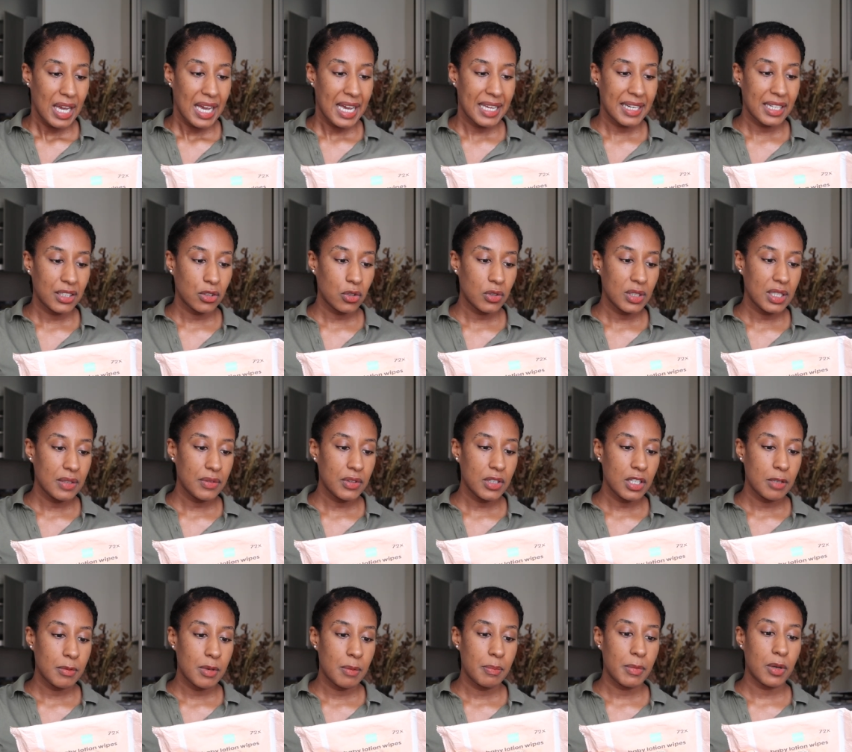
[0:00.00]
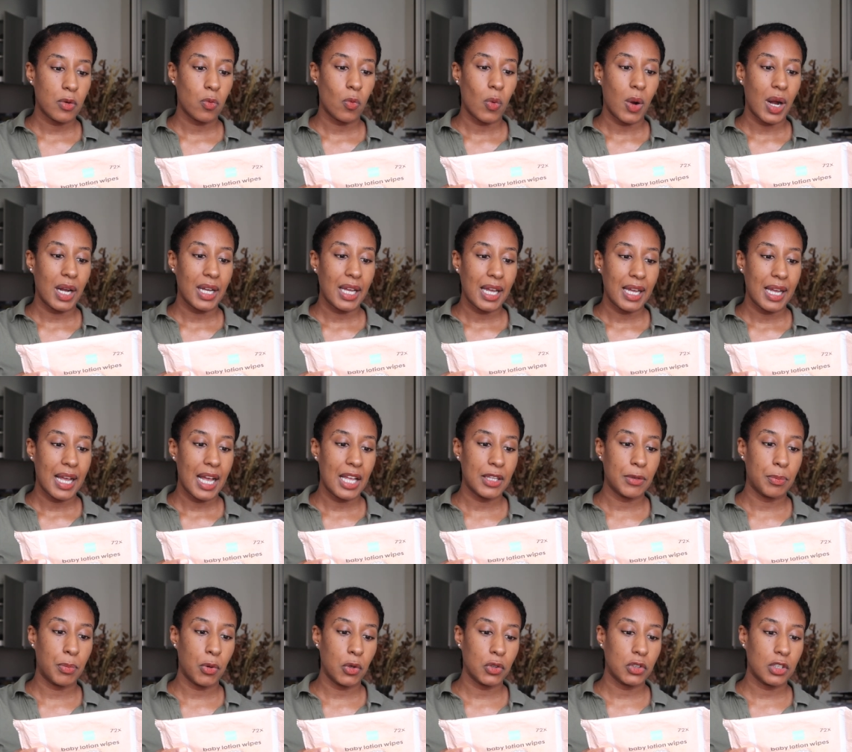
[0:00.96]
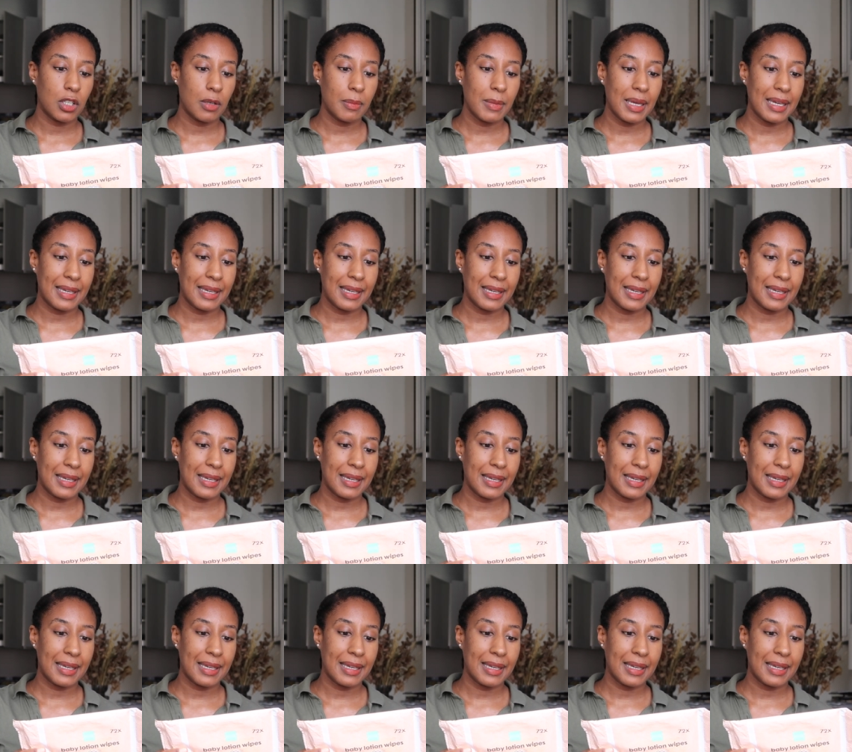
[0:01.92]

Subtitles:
And I don't even remember why I had bought them.